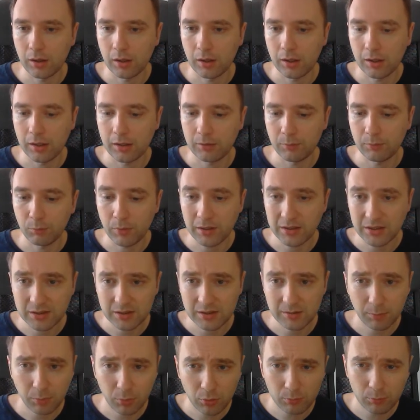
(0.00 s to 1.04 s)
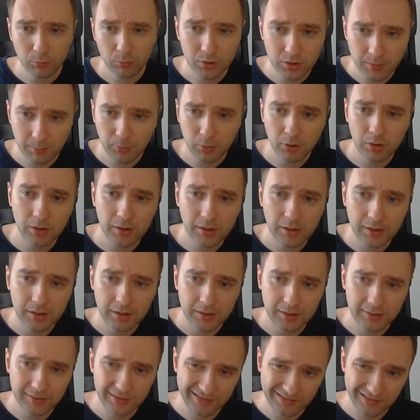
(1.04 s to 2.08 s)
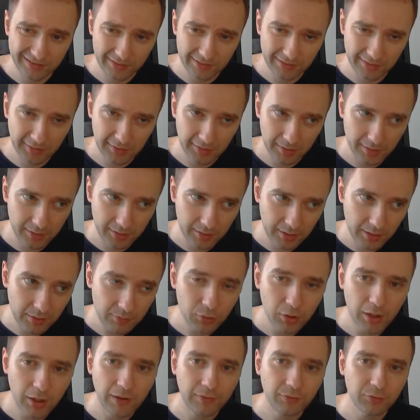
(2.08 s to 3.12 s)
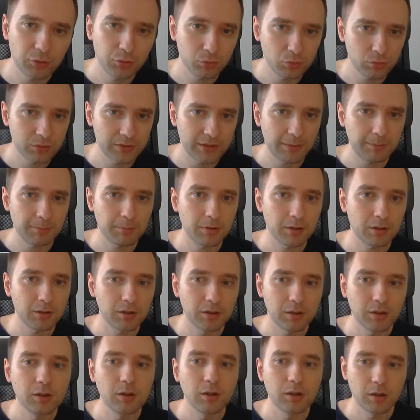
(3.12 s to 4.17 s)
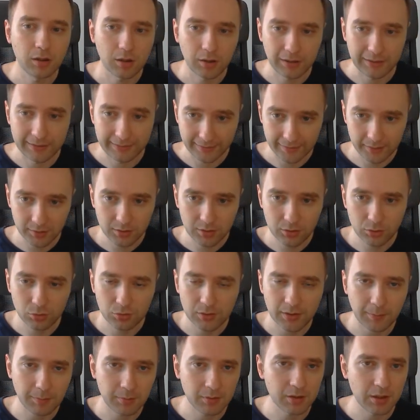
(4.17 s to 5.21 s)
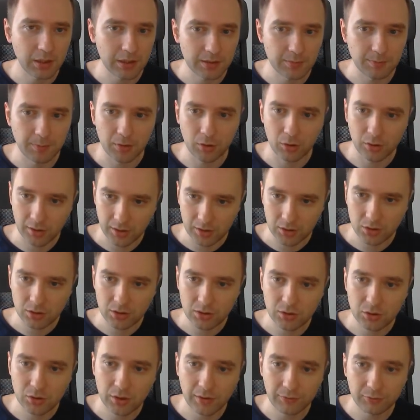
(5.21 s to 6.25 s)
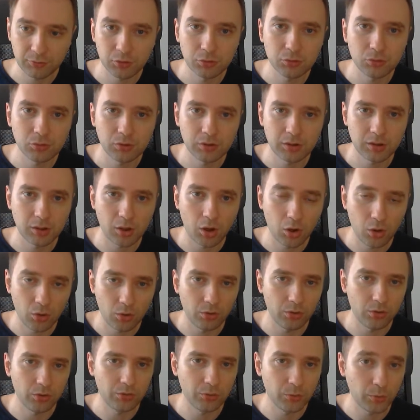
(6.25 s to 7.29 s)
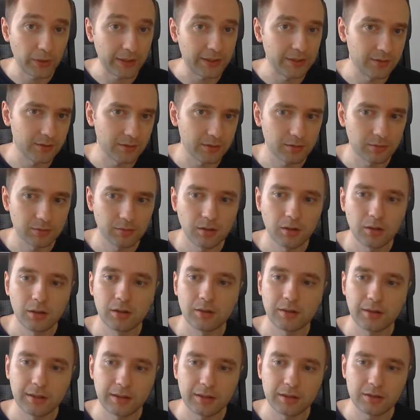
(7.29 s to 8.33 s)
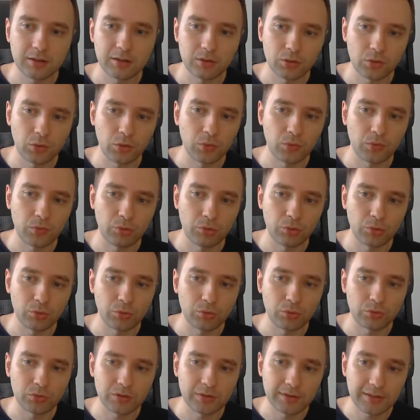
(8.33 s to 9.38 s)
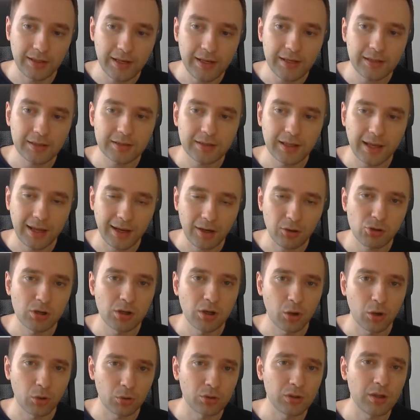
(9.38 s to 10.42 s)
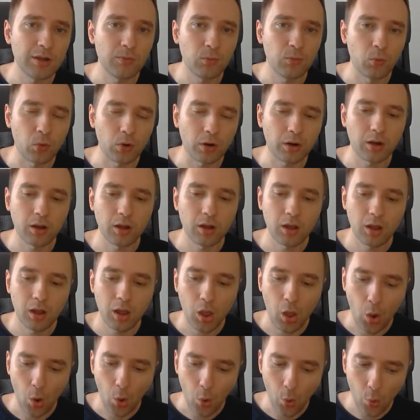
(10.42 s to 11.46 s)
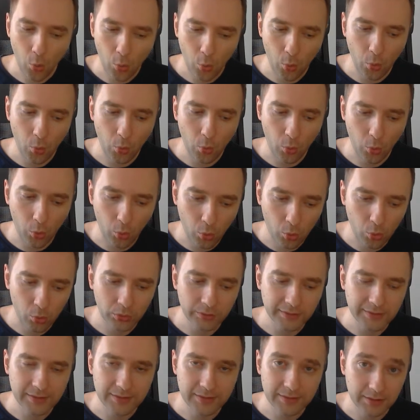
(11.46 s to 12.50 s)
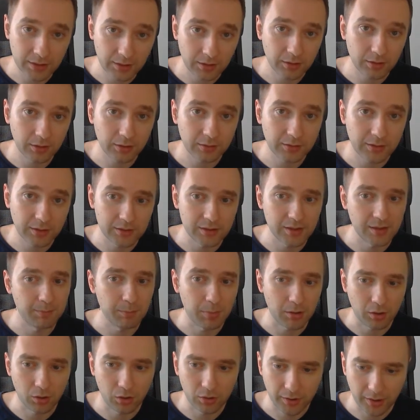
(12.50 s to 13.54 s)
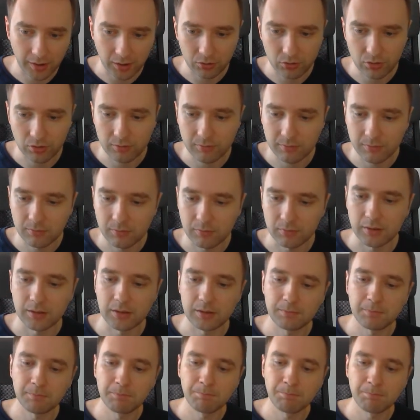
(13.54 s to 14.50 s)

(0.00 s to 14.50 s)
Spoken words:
And most importantly, if you have 2 separate clients, 2 separate TCP connections, you have to do it all twice, right? So those links actually only work on a single TCP connection, right?